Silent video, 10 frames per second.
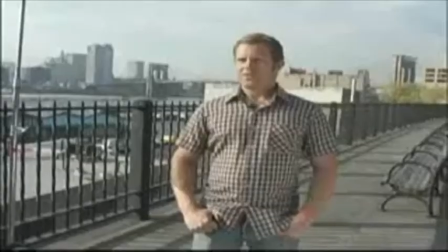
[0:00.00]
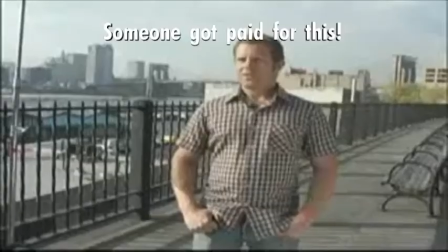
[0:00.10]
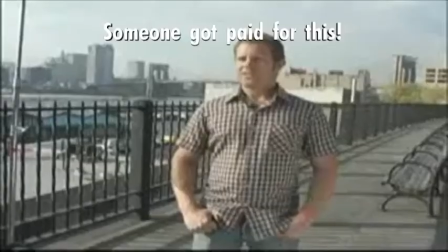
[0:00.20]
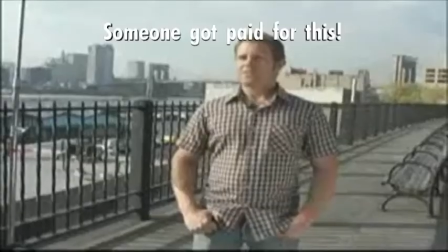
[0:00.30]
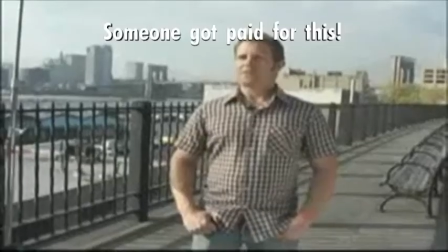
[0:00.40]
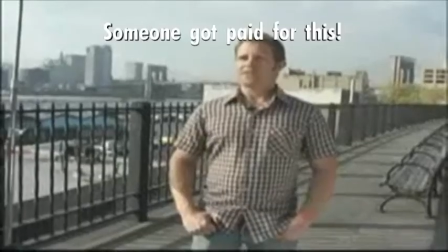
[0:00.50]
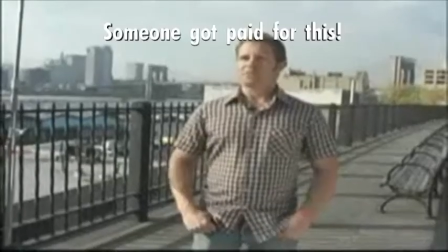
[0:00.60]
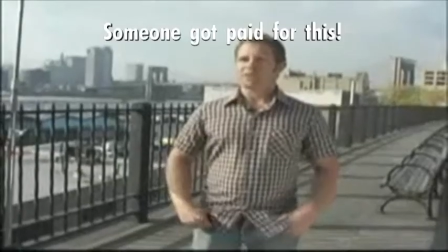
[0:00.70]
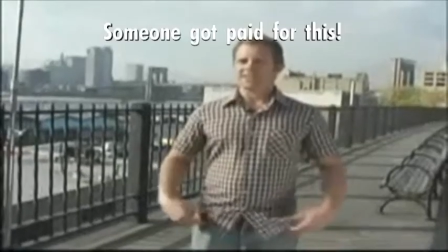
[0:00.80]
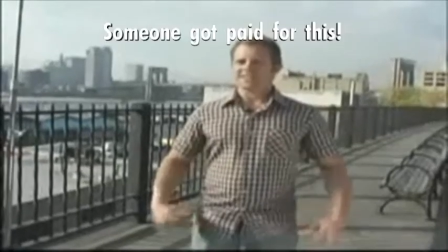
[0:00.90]
What I love about the
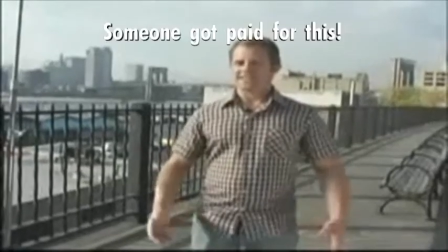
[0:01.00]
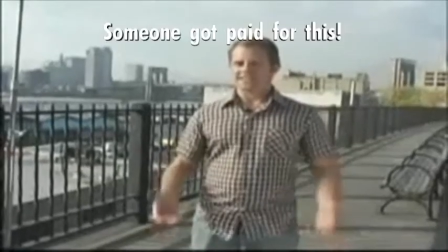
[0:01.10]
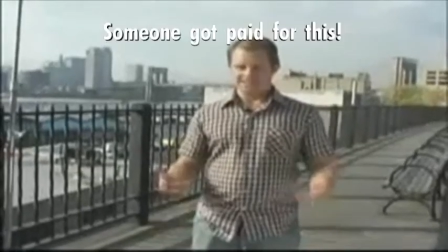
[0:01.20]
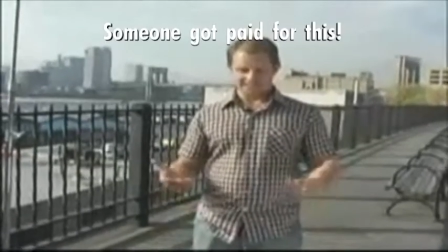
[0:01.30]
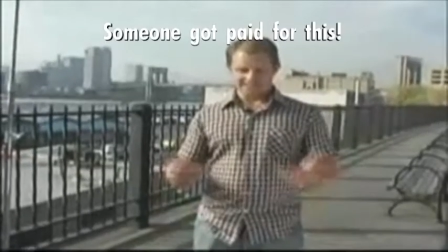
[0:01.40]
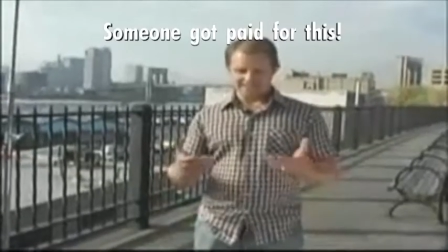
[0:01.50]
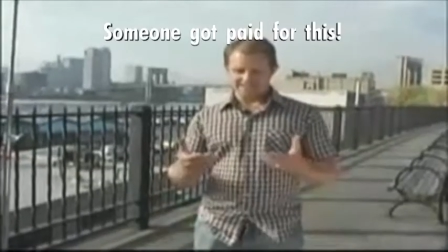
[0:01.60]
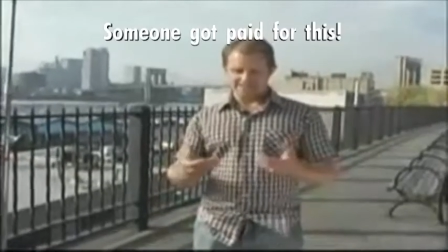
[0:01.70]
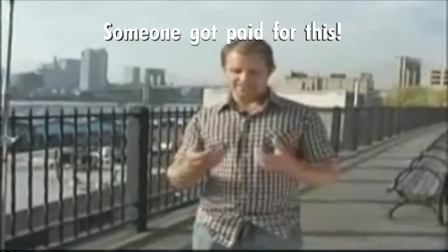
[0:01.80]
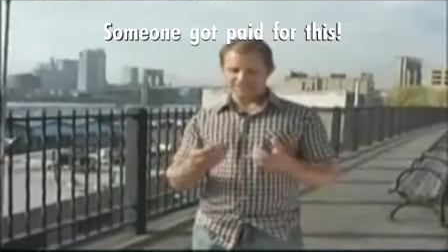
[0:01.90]
PlayStation is
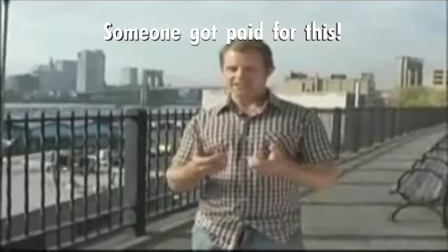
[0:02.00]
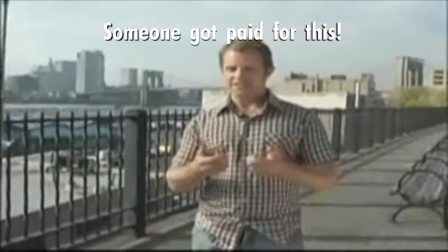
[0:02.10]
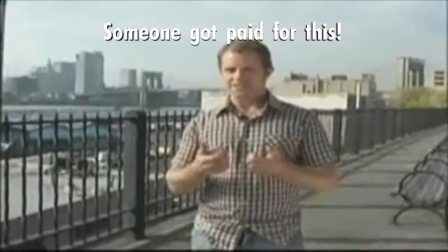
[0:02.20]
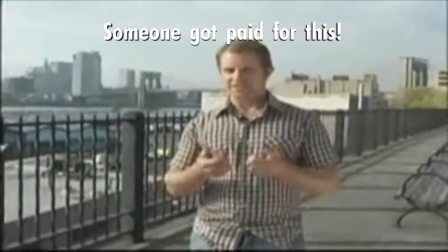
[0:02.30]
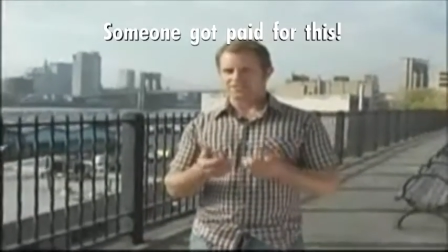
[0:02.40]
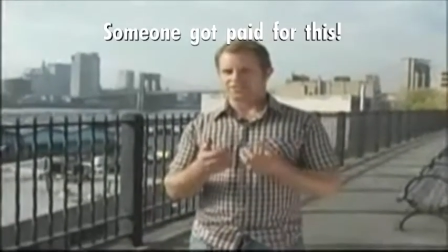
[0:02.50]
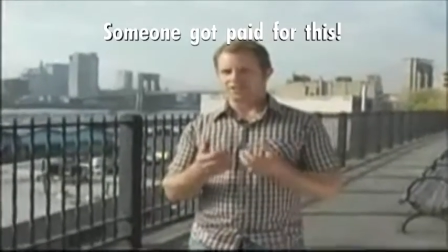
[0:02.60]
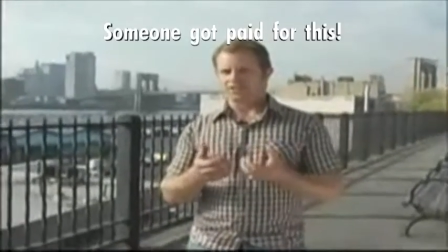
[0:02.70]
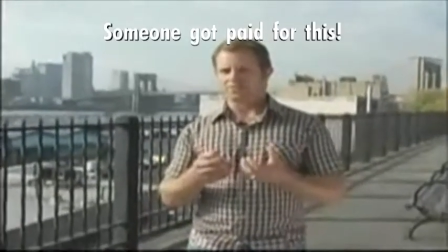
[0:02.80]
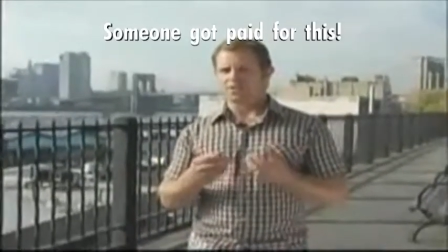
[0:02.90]
the feel of the
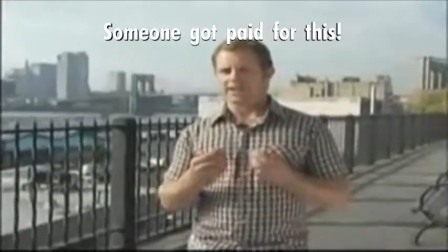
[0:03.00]
controller in my